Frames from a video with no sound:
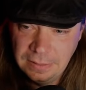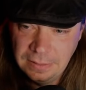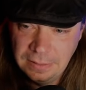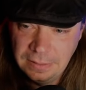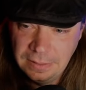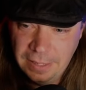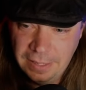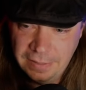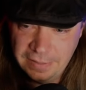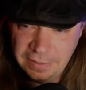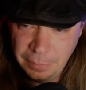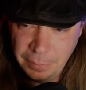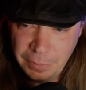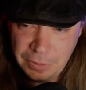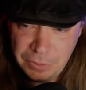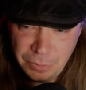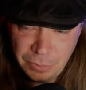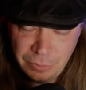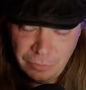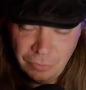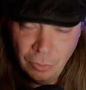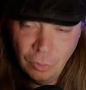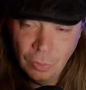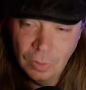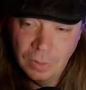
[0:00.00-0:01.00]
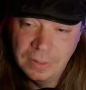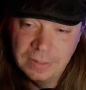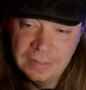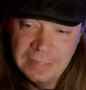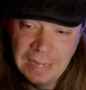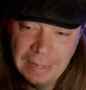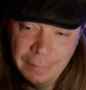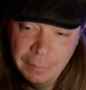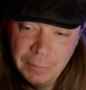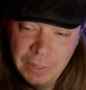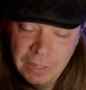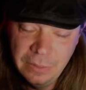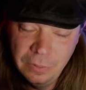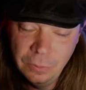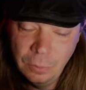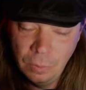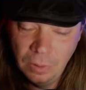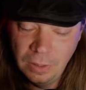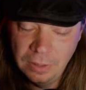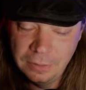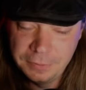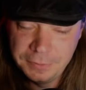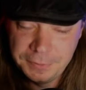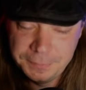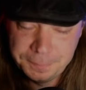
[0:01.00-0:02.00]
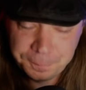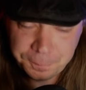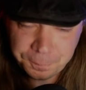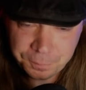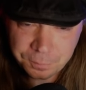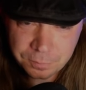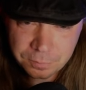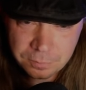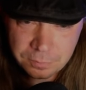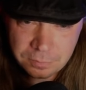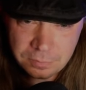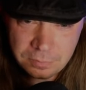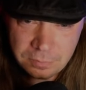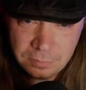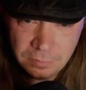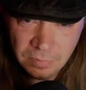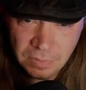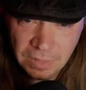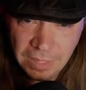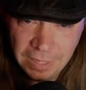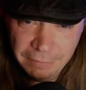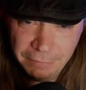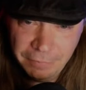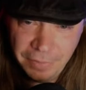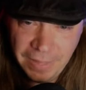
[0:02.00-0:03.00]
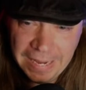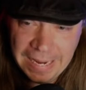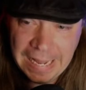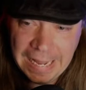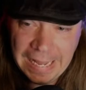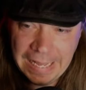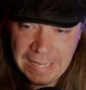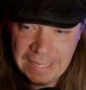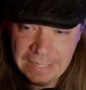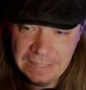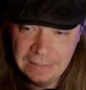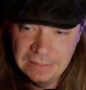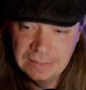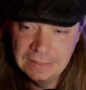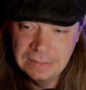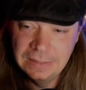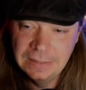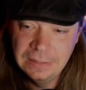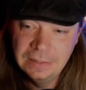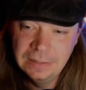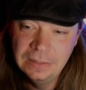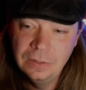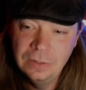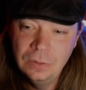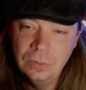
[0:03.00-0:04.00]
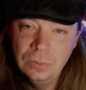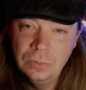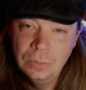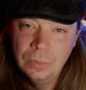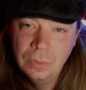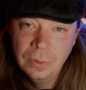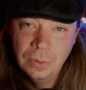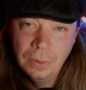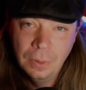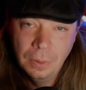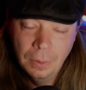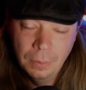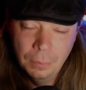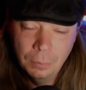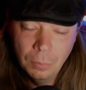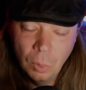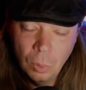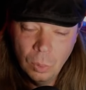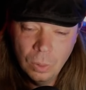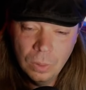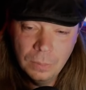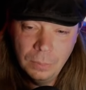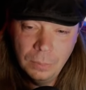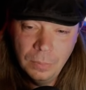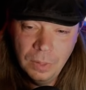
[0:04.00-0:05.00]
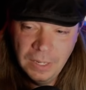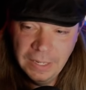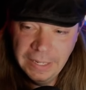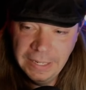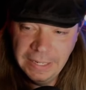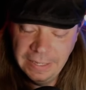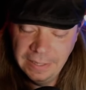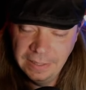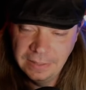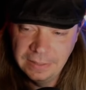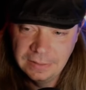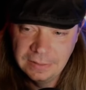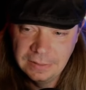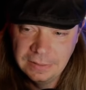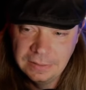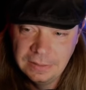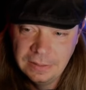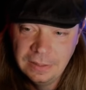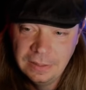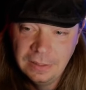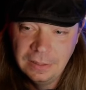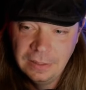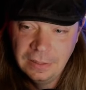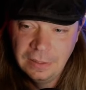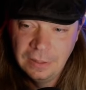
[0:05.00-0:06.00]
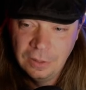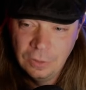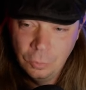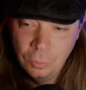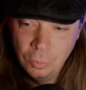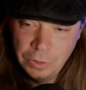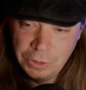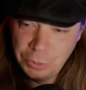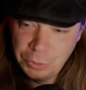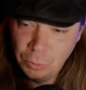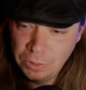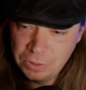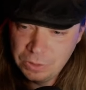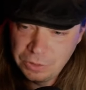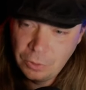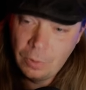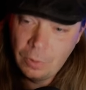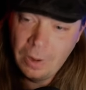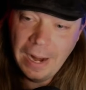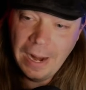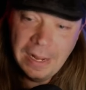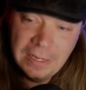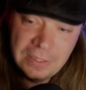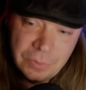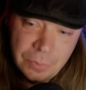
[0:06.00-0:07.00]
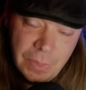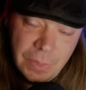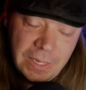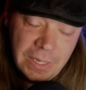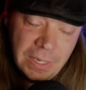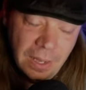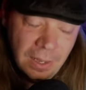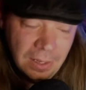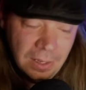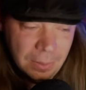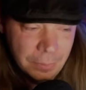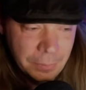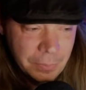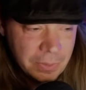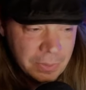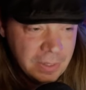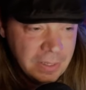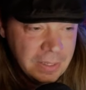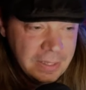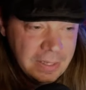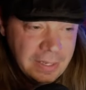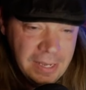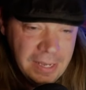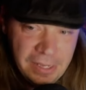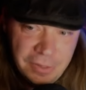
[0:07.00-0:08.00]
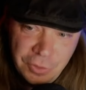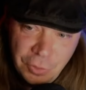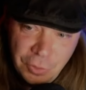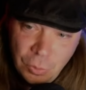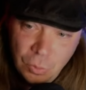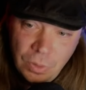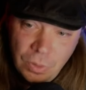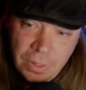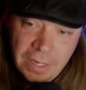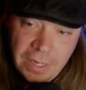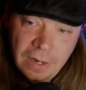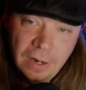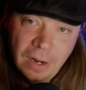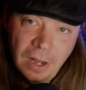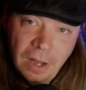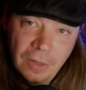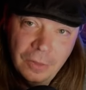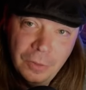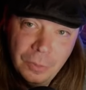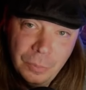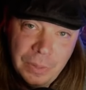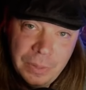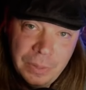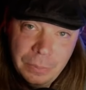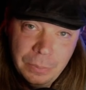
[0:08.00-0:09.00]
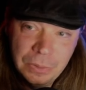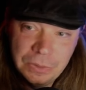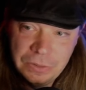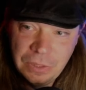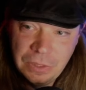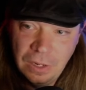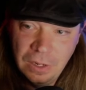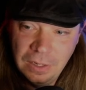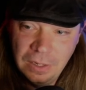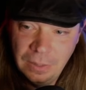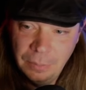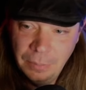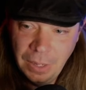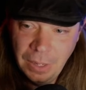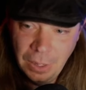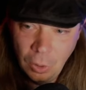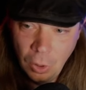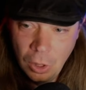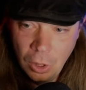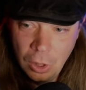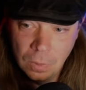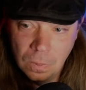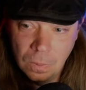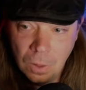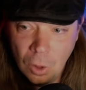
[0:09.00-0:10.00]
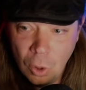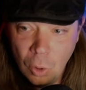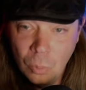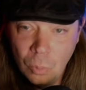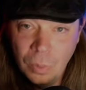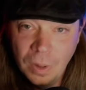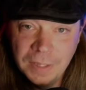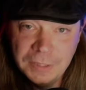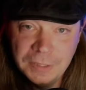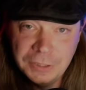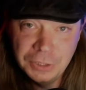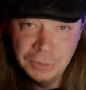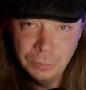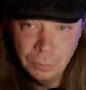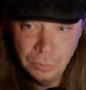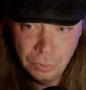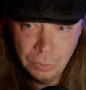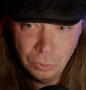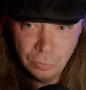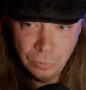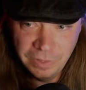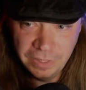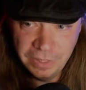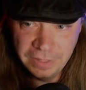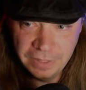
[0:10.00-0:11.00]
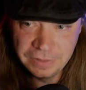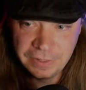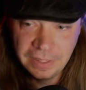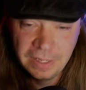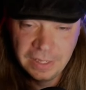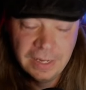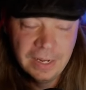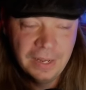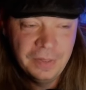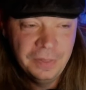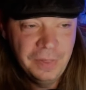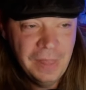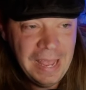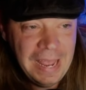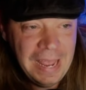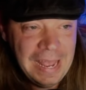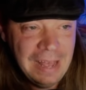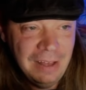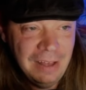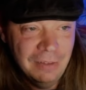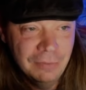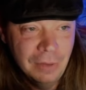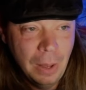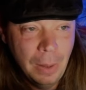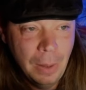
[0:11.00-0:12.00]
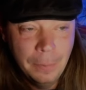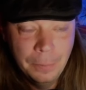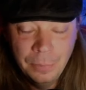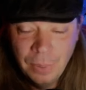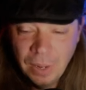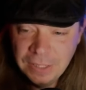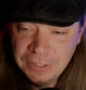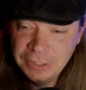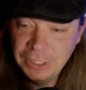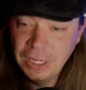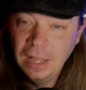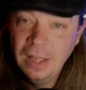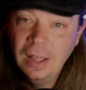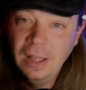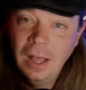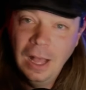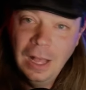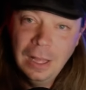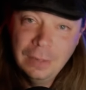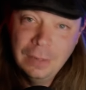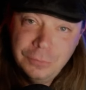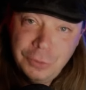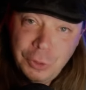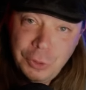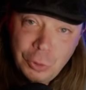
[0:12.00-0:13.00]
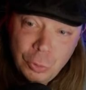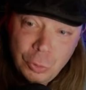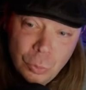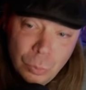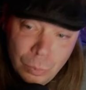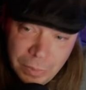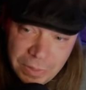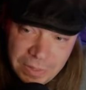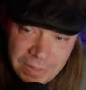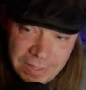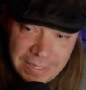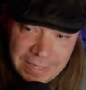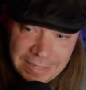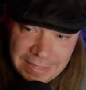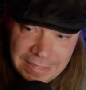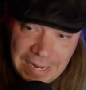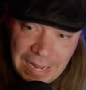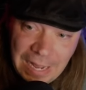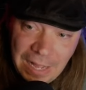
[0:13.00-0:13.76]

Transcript: as I mentioned before, Diamond in the Rough, if they had a little more money, which what cracks me up is you will hear other people talk about low-budget movies that have a budget of $2 million.